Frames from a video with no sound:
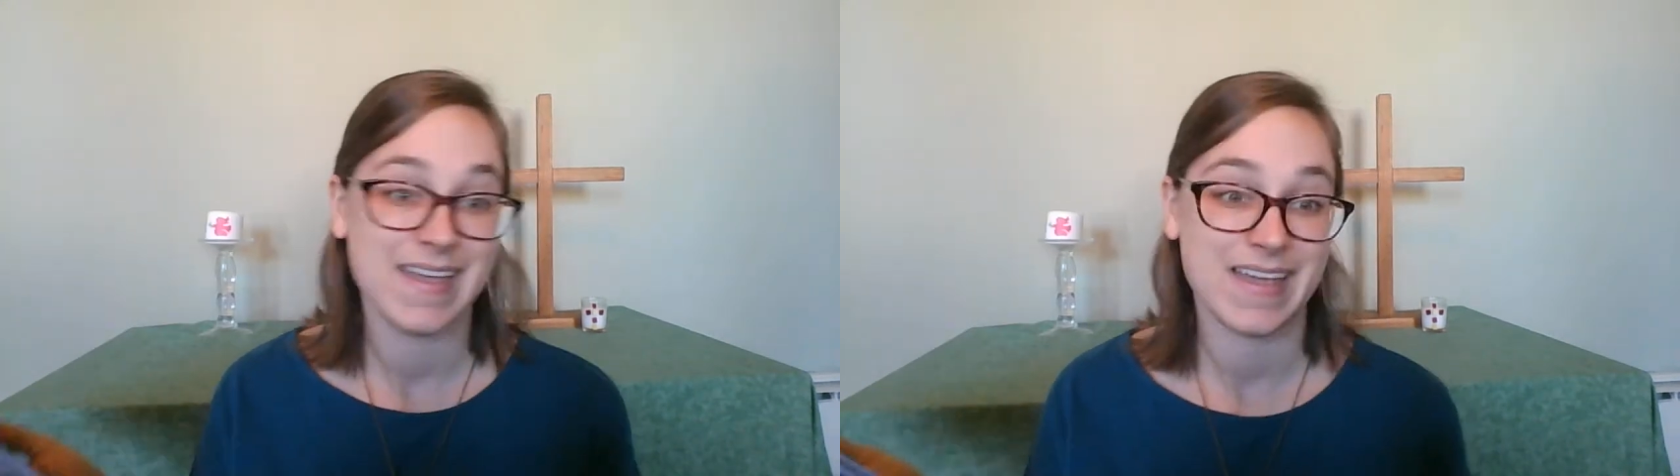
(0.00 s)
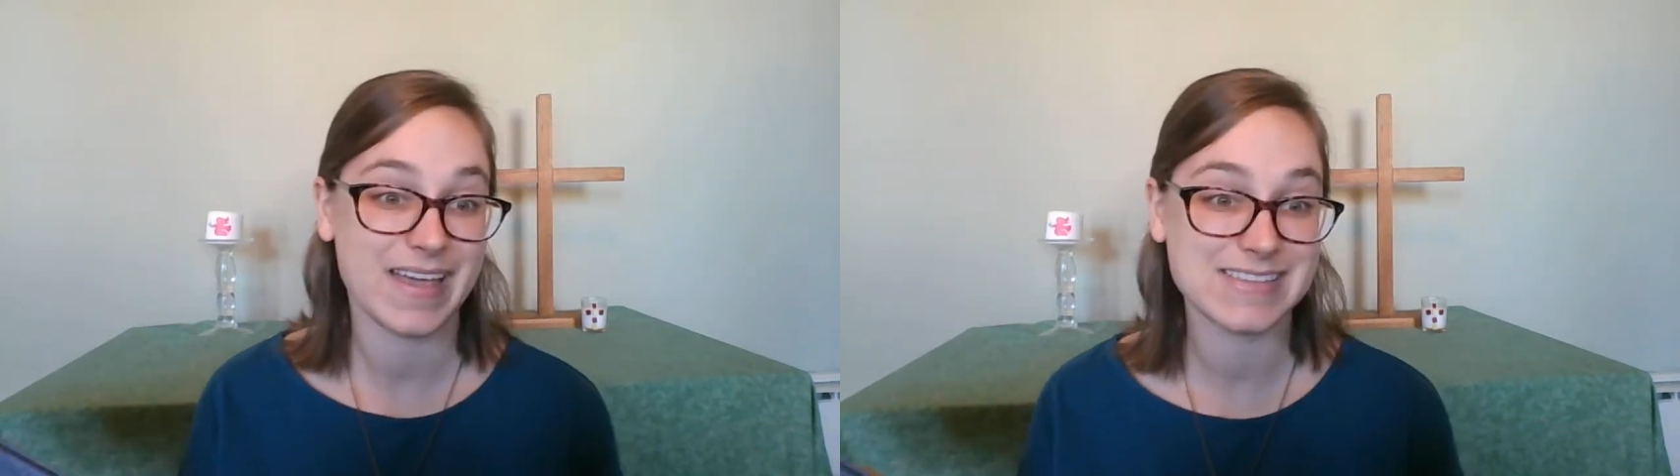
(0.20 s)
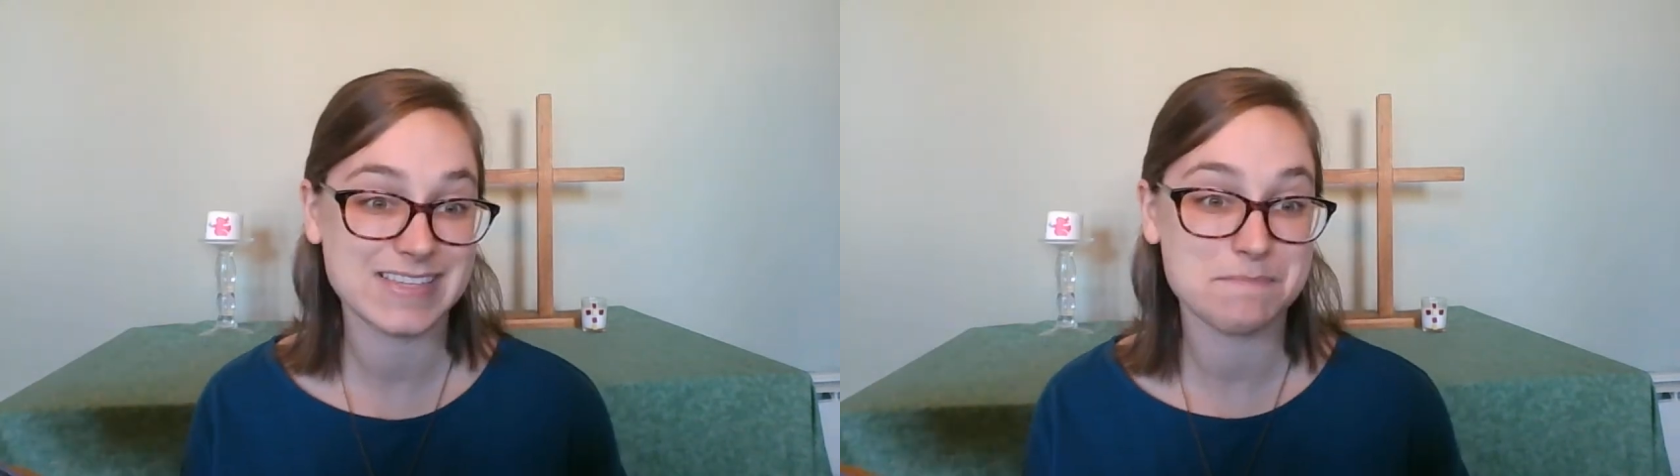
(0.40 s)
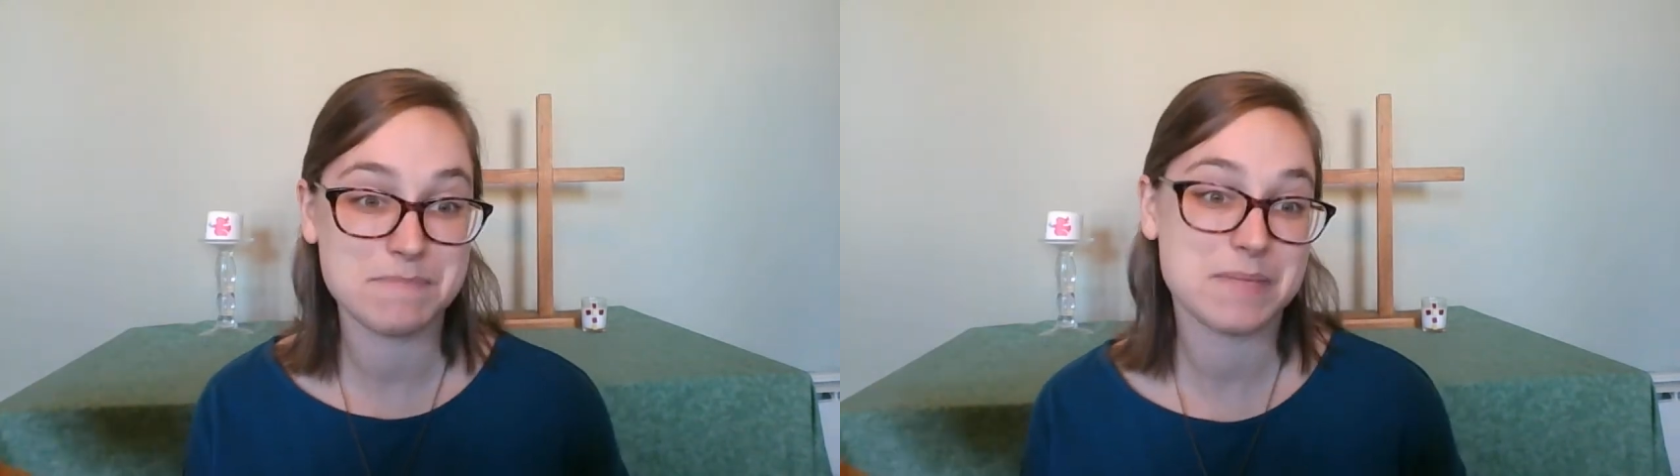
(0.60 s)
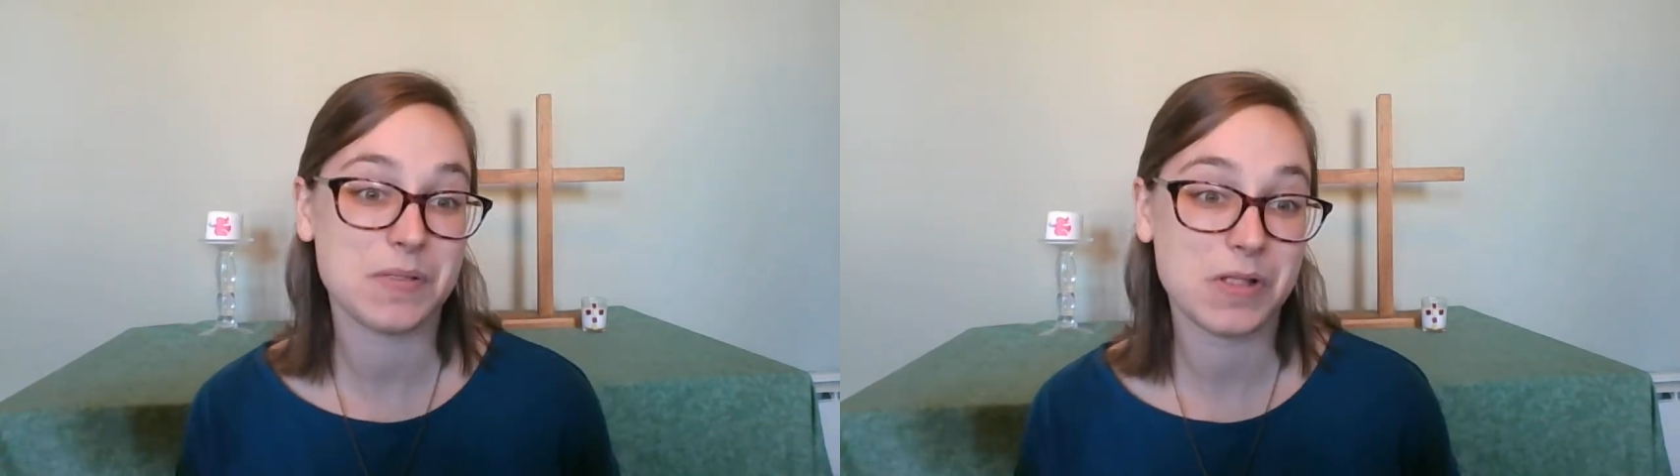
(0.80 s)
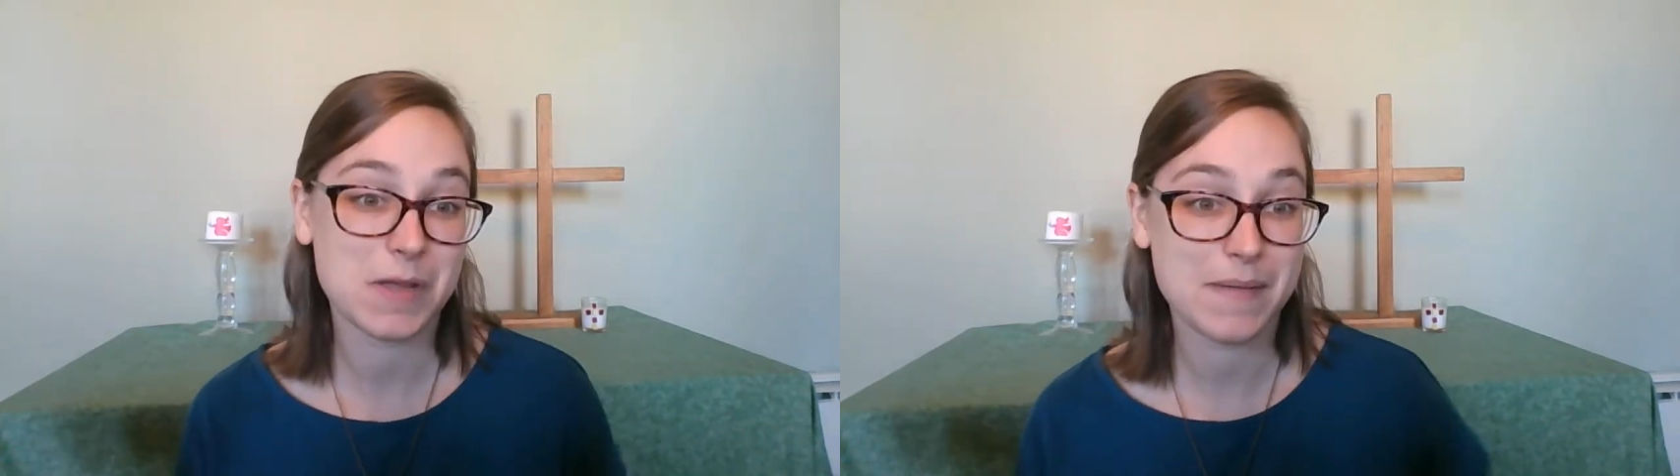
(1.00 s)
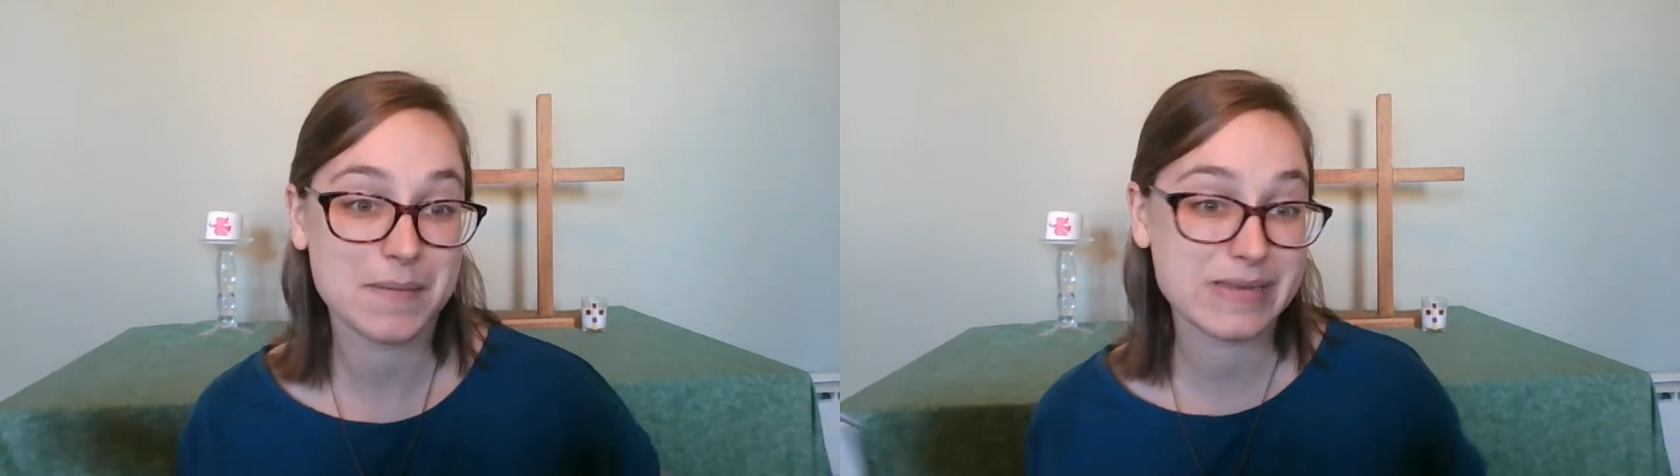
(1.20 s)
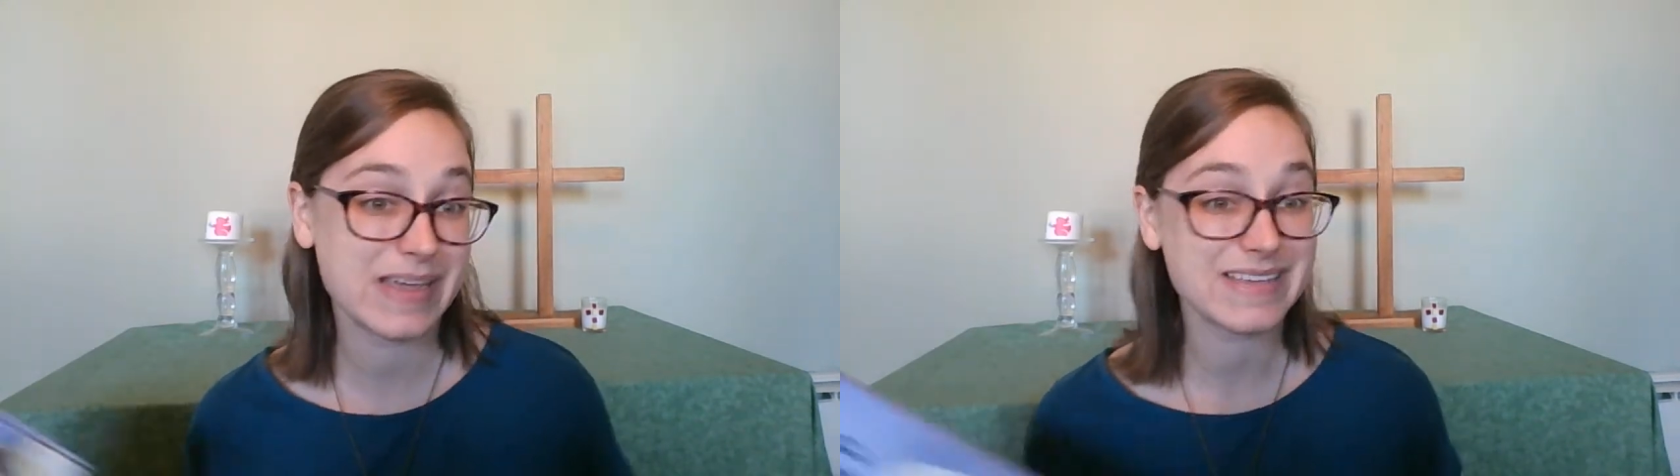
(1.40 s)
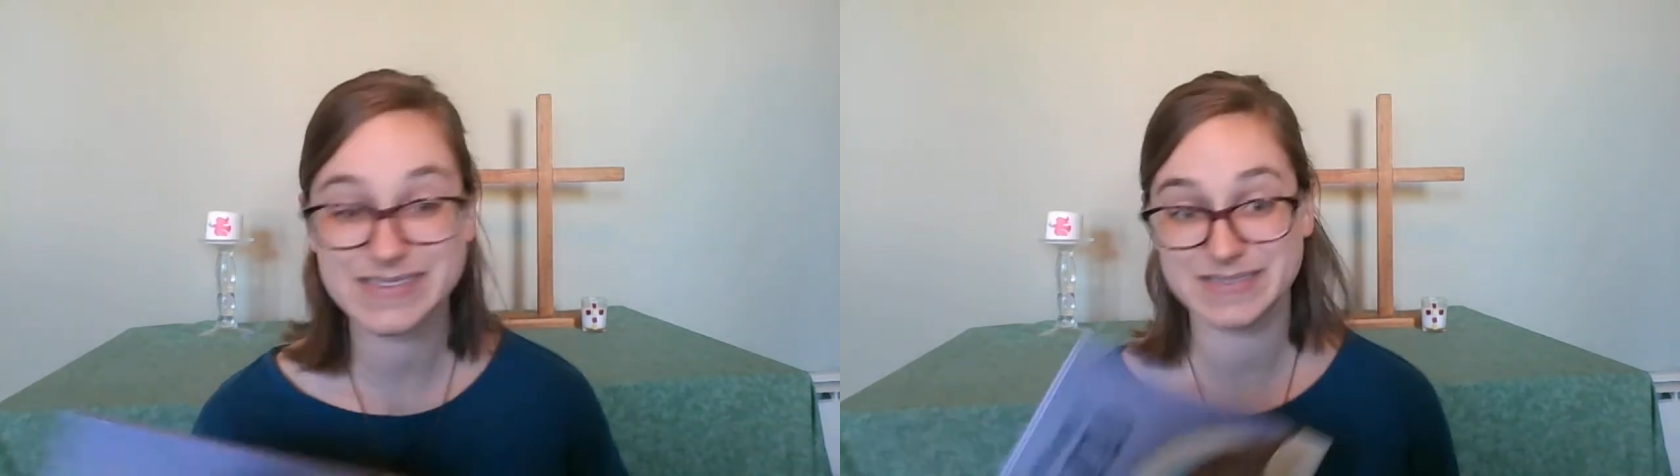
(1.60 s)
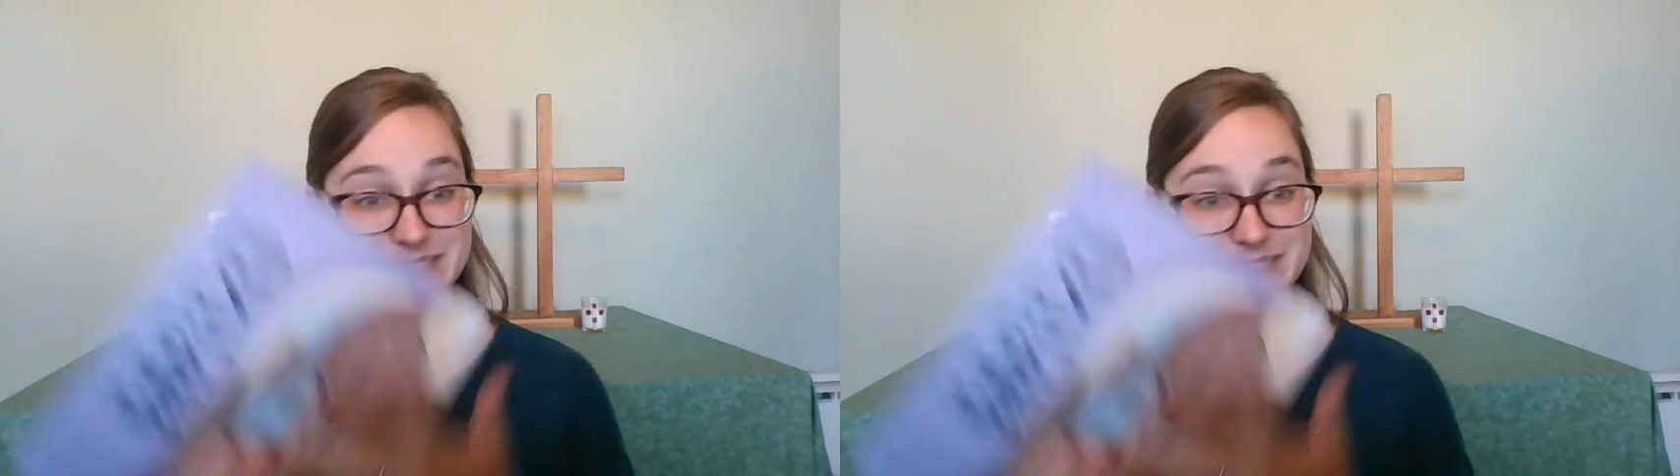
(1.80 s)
and some people are baptized